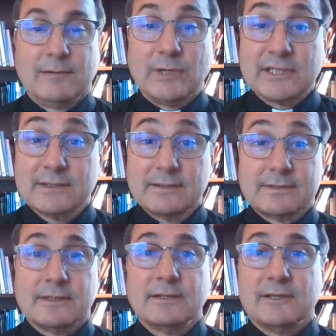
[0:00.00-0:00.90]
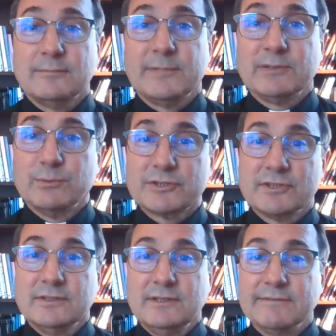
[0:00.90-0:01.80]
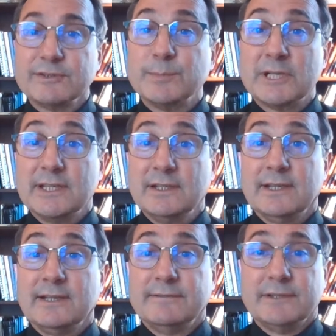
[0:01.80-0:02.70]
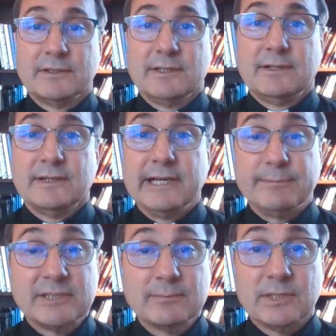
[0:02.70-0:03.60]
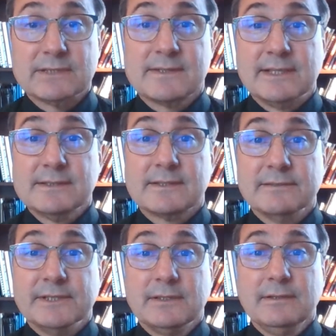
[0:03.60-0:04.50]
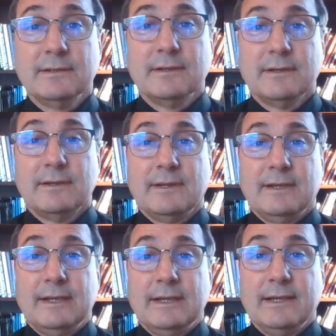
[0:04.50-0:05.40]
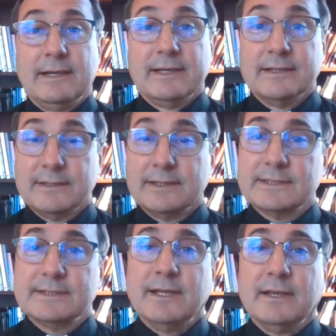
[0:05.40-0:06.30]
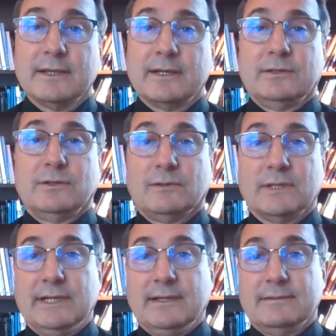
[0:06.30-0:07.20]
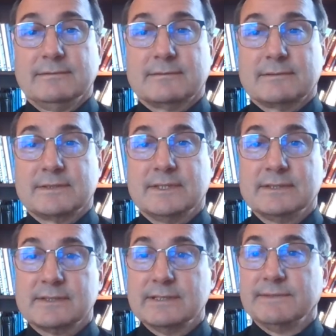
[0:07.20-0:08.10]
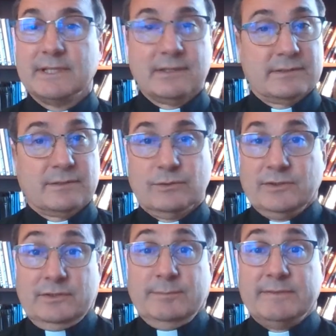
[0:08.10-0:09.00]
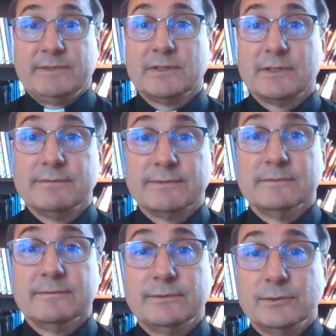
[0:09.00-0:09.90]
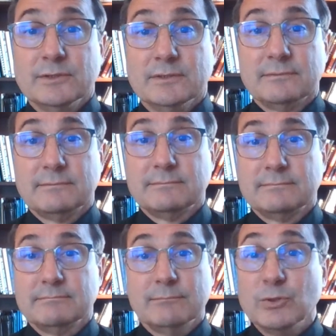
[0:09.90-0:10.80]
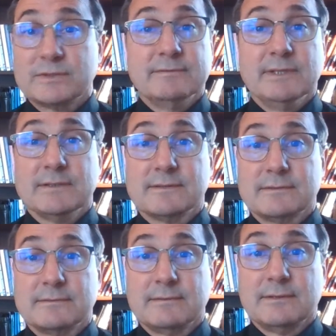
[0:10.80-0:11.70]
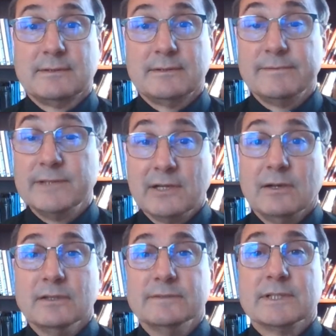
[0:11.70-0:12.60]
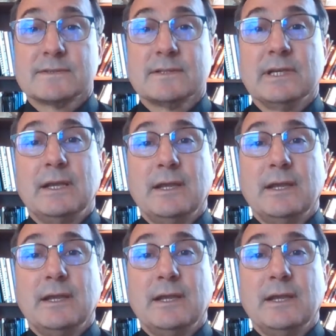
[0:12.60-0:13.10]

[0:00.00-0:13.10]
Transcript: I want to start out by wishing everybody a very happy and blessed Thanksgiving. And as I say that, I know that this Thanksgiving is going to be very different for most of us, if not all of us.